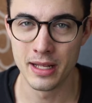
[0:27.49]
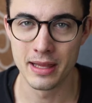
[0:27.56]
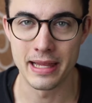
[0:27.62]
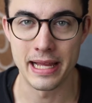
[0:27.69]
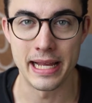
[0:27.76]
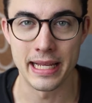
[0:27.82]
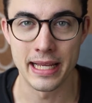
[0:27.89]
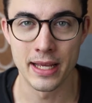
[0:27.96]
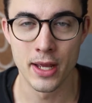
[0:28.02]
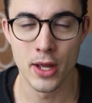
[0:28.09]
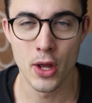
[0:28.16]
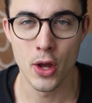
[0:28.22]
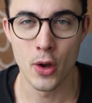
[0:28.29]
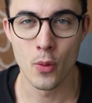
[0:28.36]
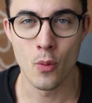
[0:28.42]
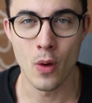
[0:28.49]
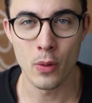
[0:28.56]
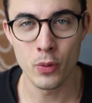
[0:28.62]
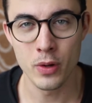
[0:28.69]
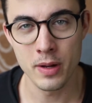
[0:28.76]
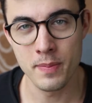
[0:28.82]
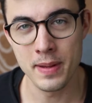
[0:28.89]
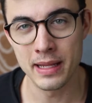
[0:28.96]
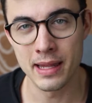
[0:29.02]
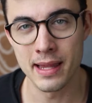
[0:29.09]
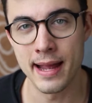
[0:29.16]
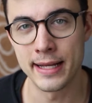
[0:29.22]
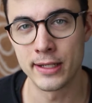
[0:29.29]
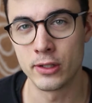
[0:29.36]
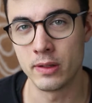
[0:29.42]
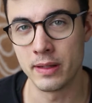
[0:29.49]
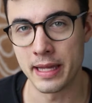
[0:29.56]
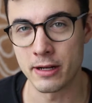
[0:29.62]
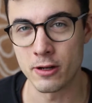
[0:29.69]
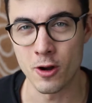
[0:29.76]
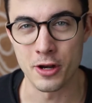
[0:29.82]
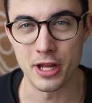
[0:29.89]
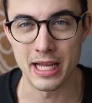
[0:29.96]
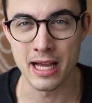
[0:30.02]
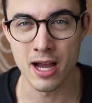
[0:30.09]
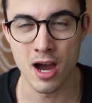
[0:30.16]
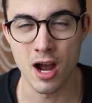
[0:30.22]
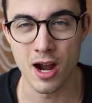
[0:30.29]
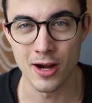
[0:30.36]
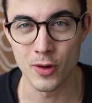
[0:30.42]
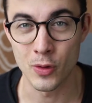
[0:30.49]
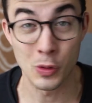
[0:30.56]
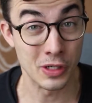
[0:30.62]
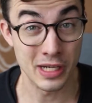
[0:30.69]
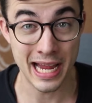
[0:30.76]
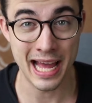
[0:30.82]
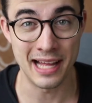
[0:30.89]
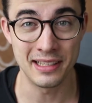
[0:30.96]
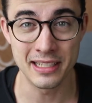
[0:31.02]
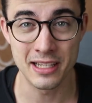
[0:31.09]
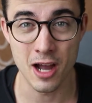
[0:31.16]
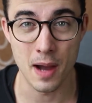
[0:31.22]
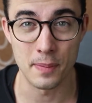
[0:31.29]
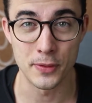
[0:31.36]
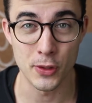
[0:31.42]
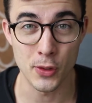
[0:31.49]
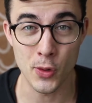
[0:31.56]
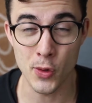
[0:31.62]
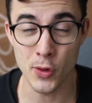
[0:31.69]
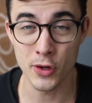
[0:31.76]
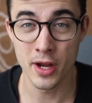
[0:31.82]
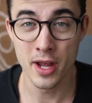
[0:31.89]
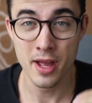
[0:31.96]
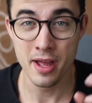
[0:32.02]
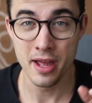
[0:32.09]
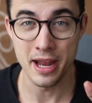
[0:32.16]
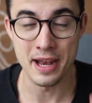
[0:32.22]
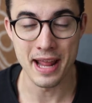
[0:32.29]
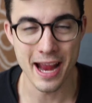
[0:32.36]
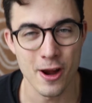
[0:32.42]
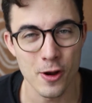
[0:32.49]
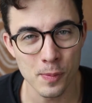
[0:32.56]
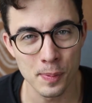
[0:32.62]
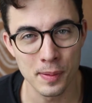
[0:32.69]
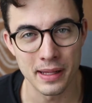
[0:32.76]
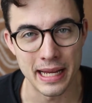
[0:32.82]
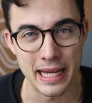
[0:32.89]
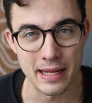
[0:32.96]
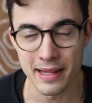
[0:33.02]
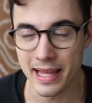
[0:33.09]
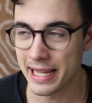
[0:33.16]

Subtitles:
Like, what would it be like to letter on a car or a helicopter or an airplane?